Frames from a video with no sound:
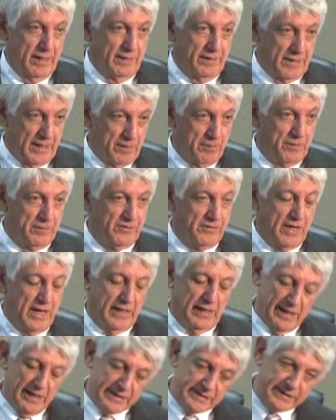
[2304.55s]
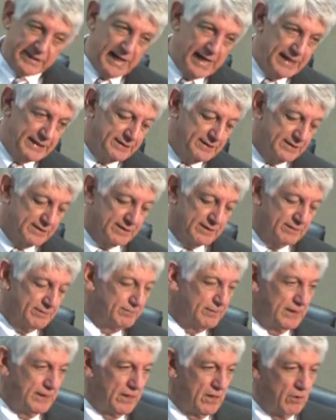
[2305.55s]
They would say, now this case is a,
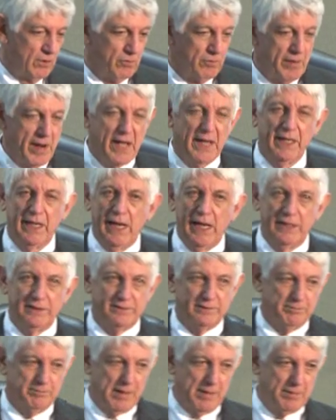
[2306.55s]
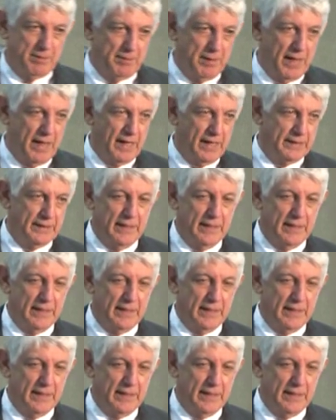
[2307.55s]
you know, a wreck case and blah, blah, blah.